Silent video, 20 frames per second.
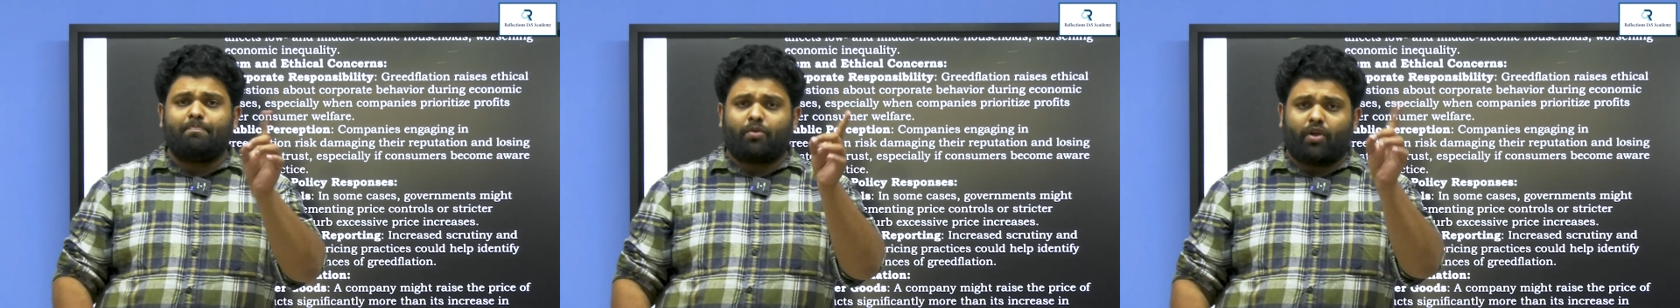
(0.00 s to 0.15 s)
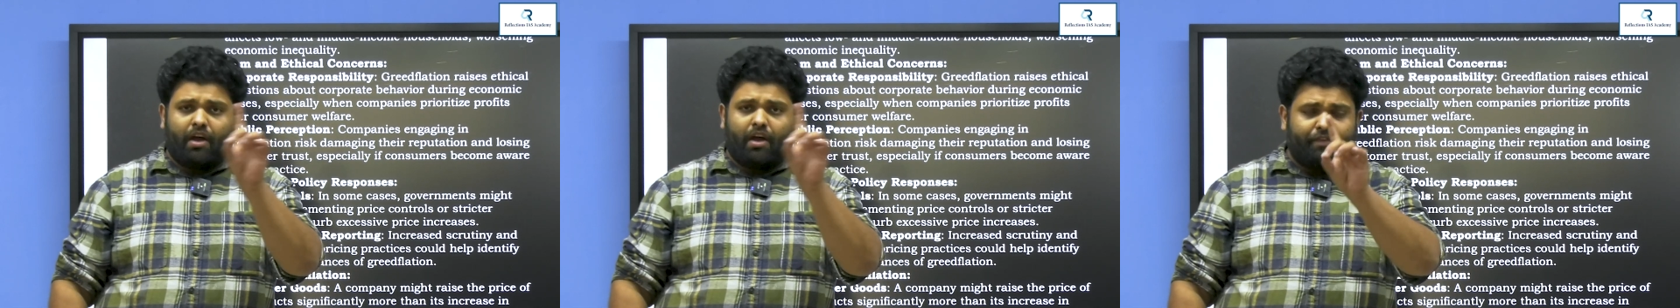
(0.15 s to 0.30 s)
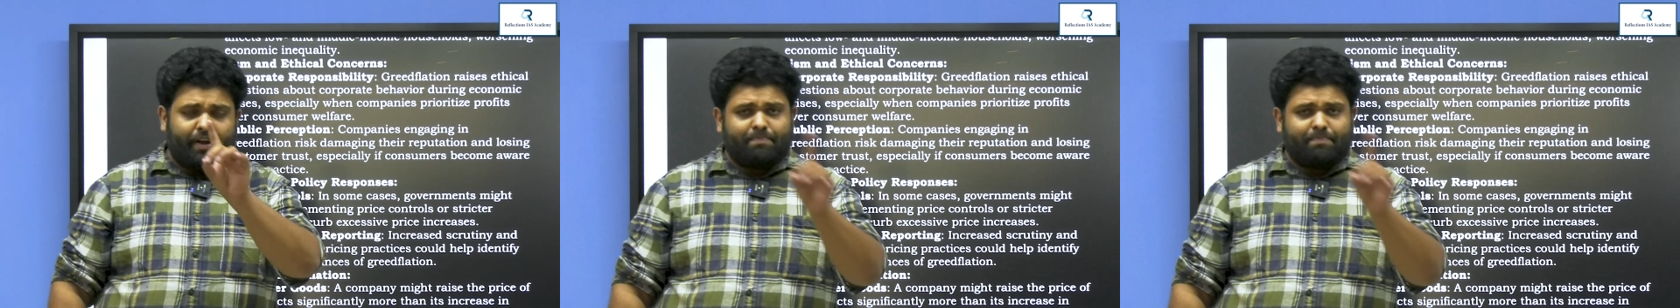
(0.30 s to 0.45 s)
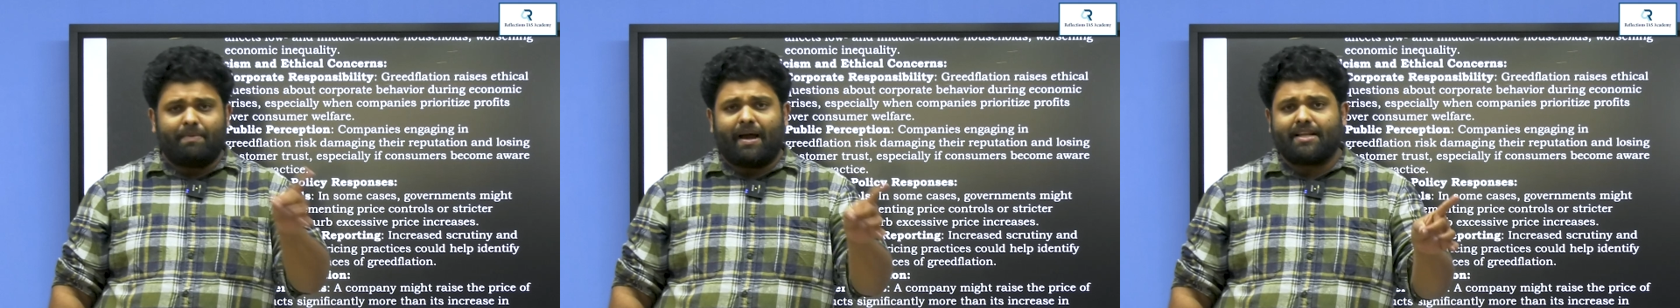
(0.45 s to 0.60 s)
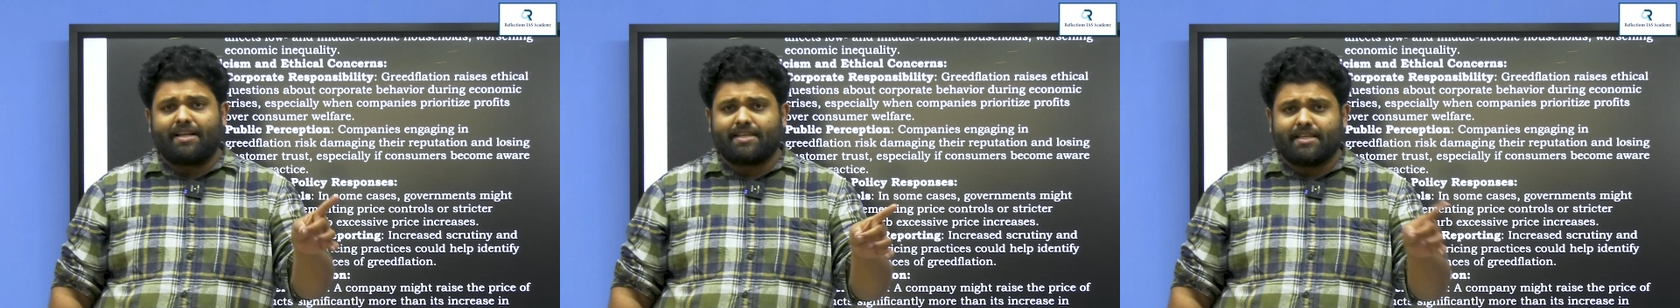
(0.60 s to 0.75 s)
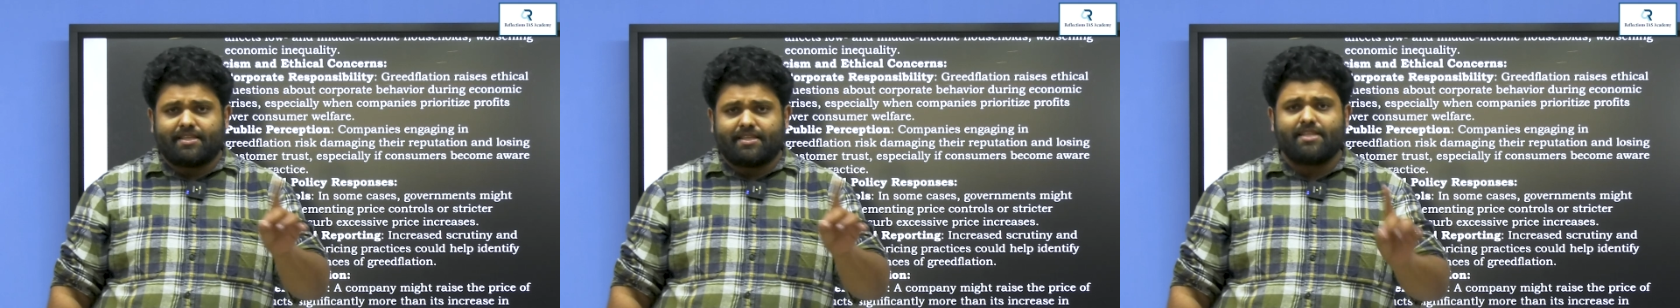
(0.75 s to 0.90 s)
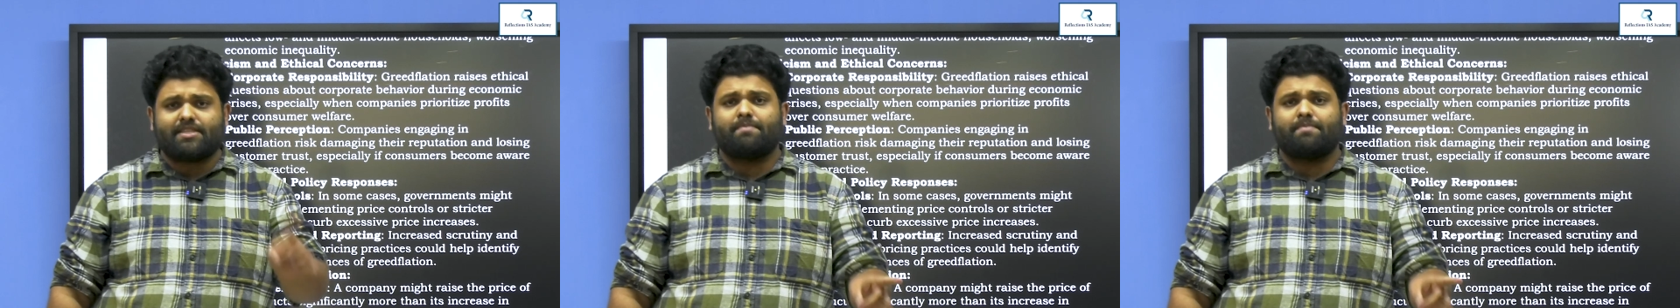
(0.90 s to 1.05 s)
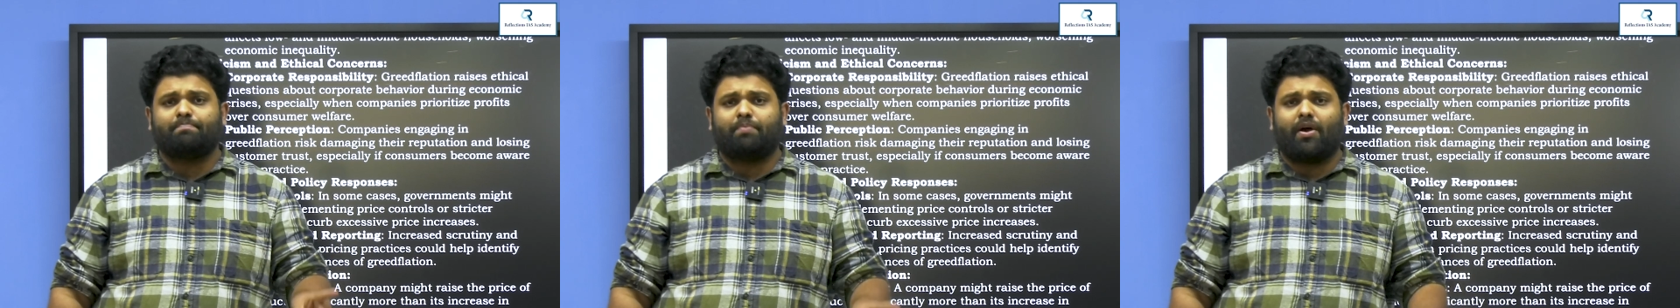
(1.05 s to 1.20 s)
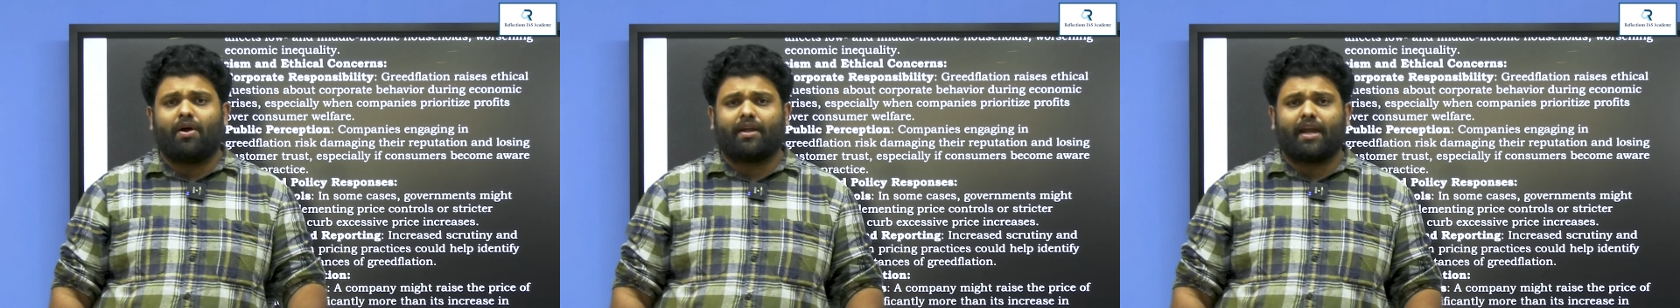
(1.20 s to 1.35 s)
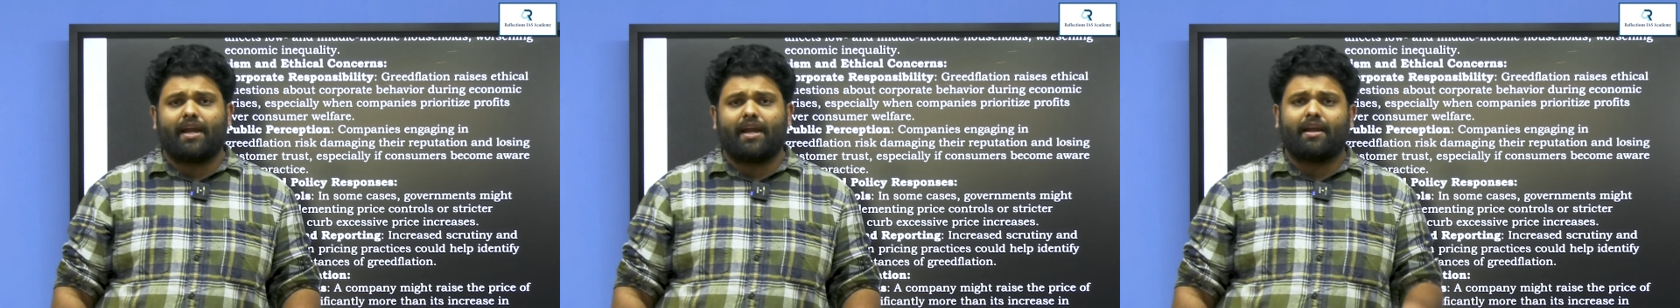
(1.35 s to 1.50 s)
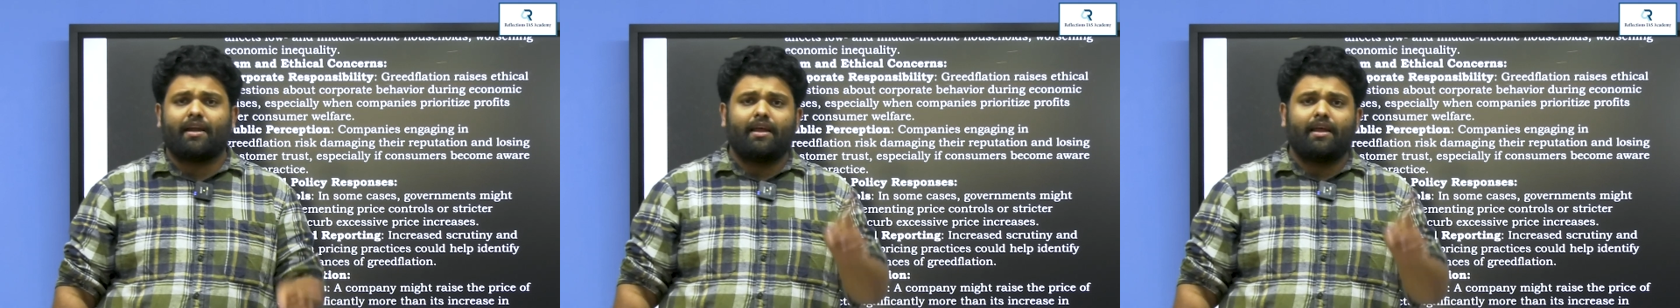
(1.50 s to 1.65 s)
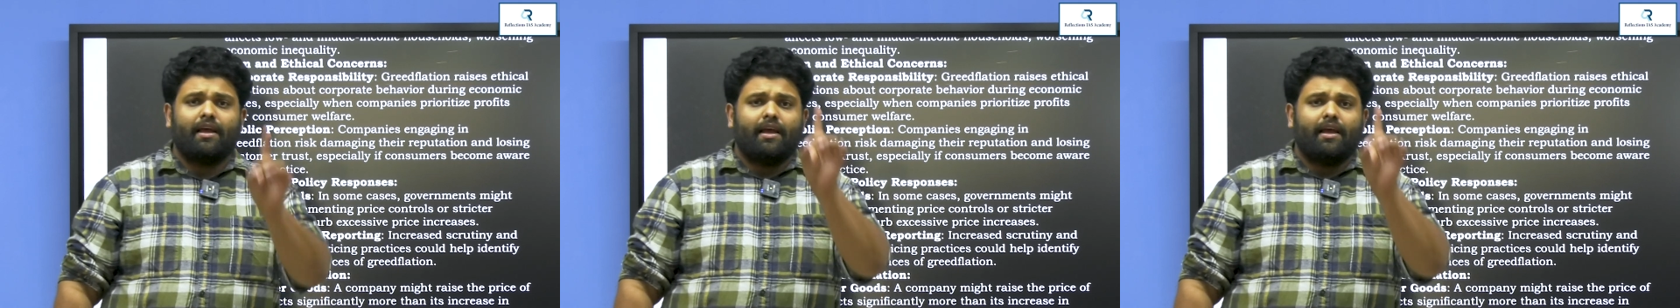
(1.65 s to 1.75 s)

profit margins is important,